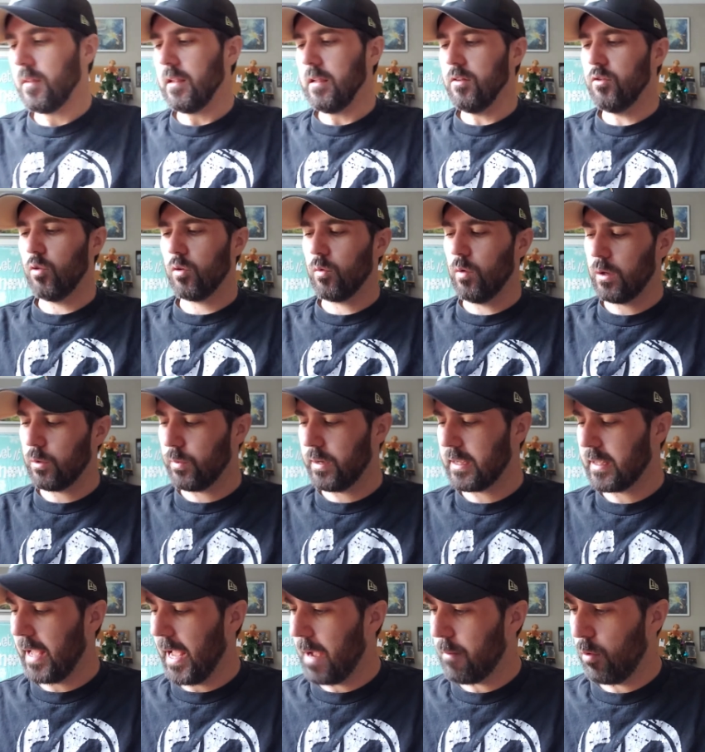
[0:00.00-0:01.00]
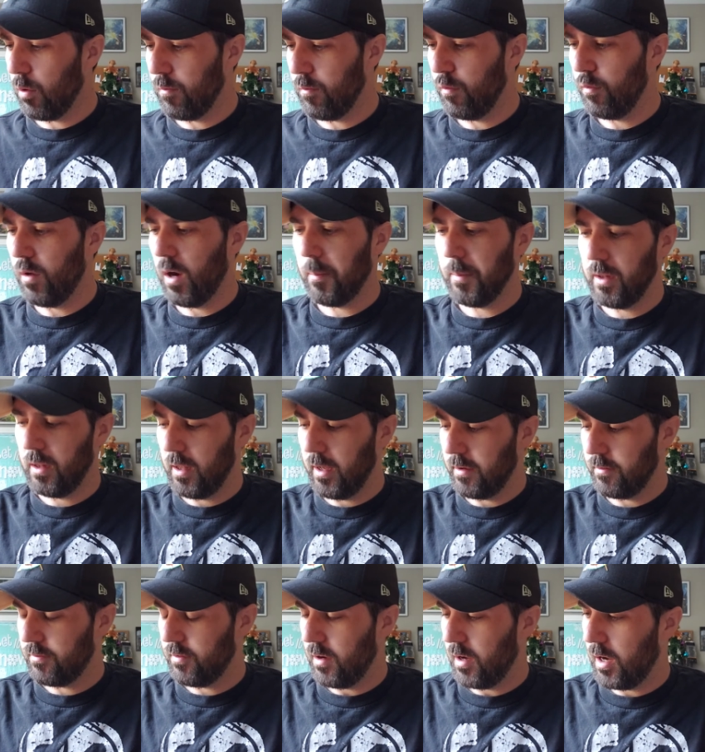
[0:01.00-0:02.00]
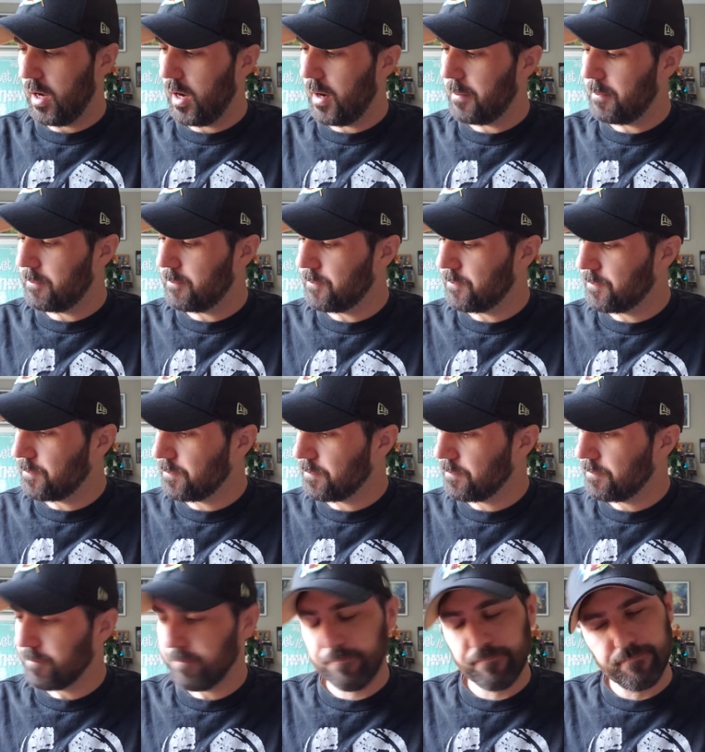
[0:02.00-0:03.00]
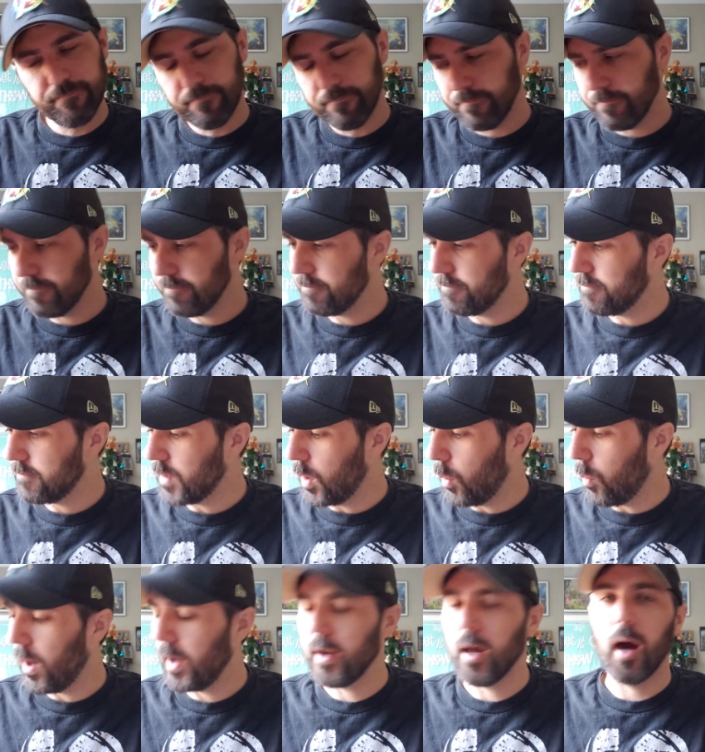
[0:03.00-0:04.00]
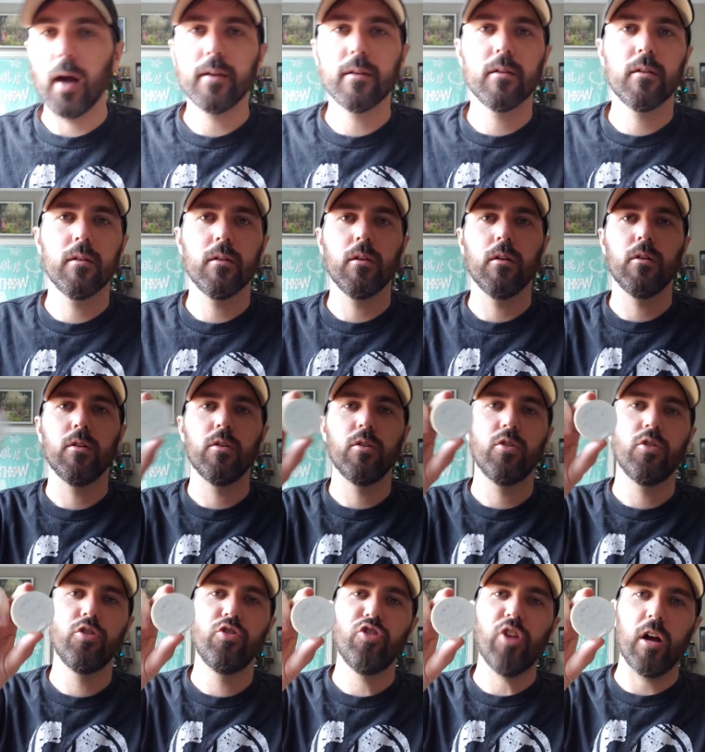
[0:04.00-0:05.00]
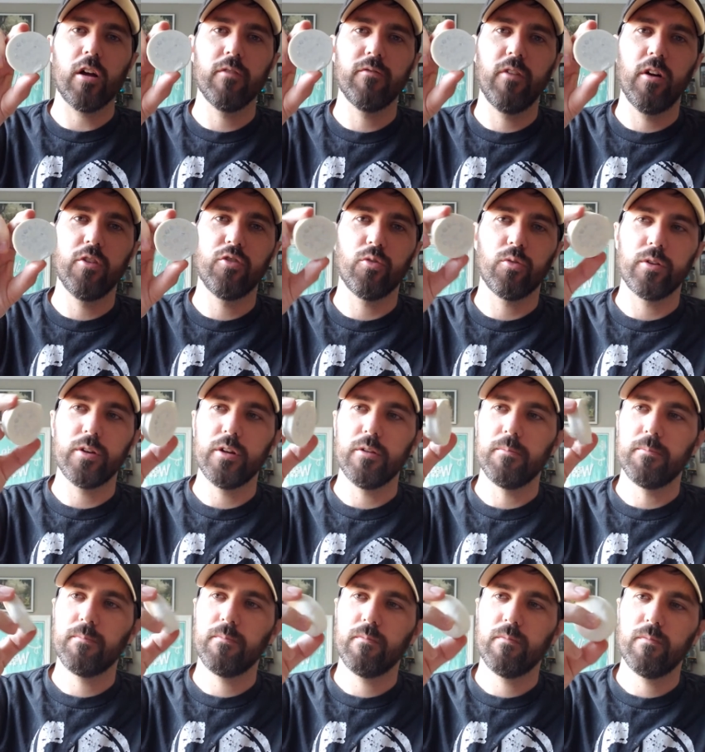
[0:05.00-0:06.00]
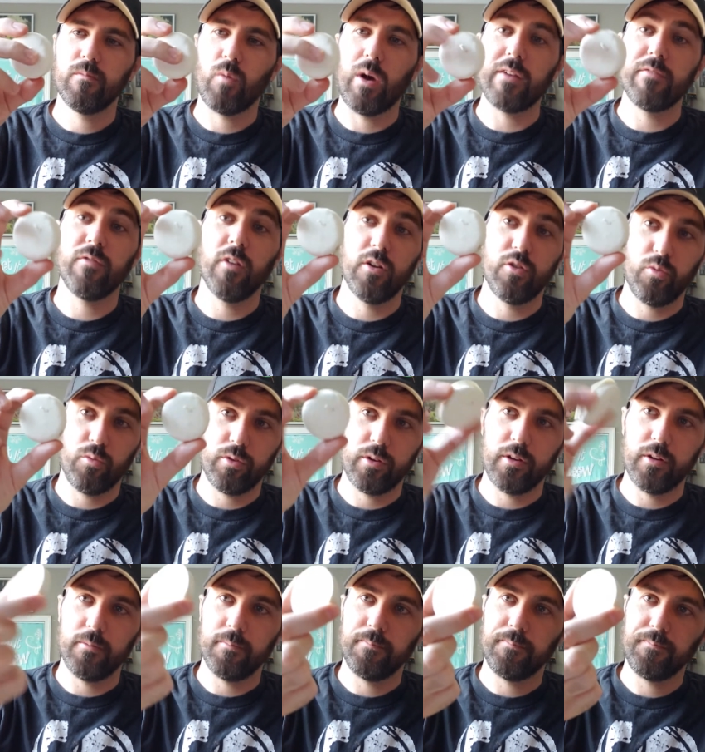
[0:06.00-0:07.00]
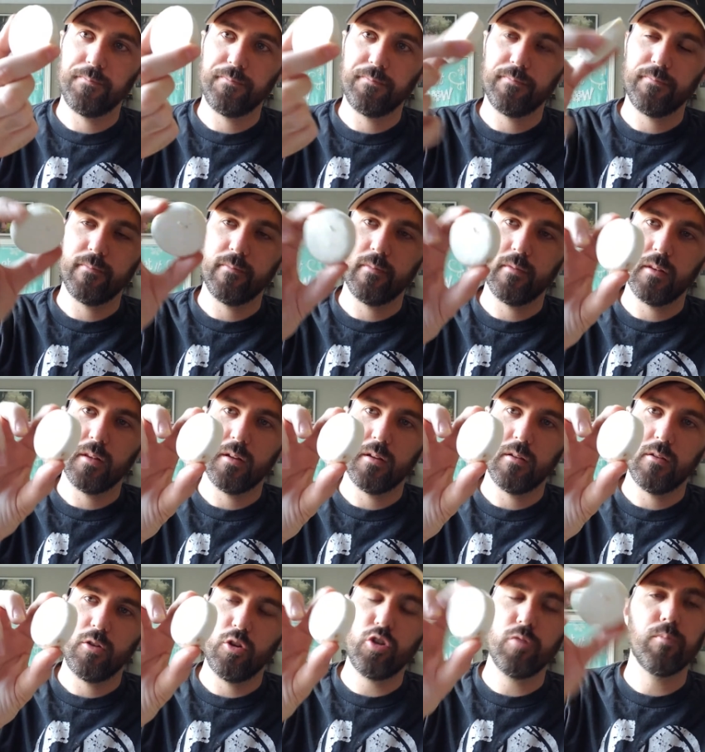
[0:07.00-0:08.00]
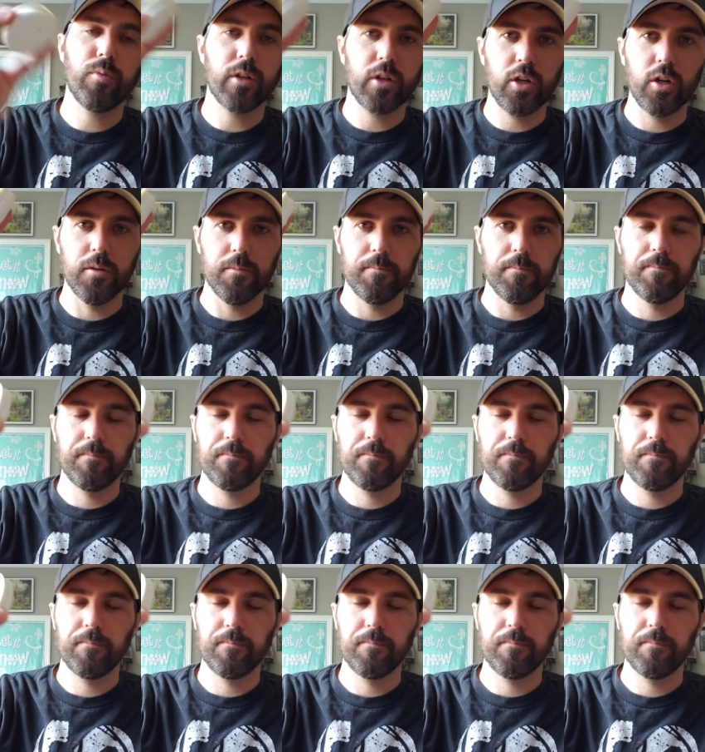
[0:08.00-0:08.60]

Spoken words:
Do a quick recap and we'll move on with life. Why not? Chocolate fudge Oreo. White fudge Oreo. These are pretty good.